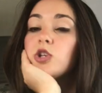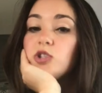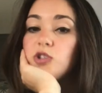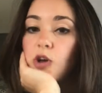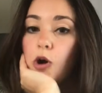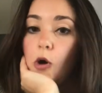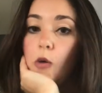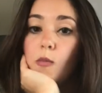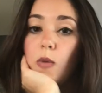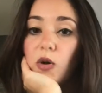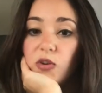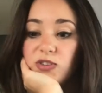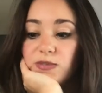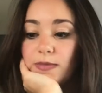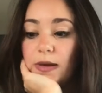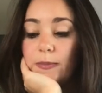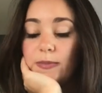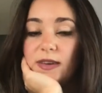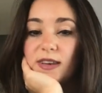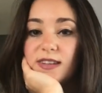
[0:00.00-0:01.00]
So most of
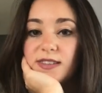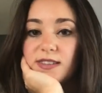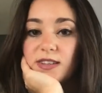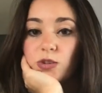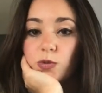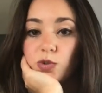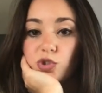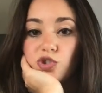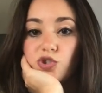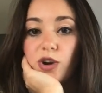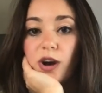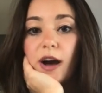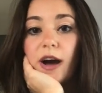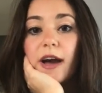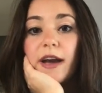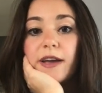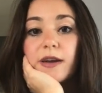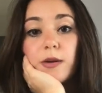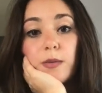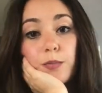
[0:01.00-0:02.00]
my pieces will
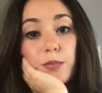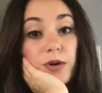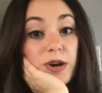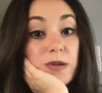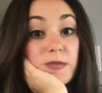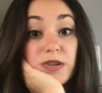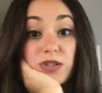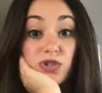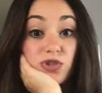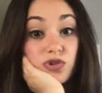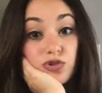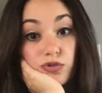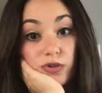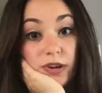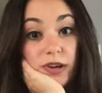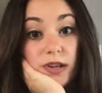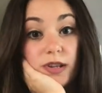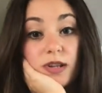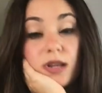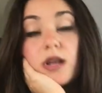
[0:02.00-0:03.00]
dry pretty much
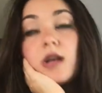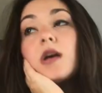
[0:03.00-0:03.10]
straight.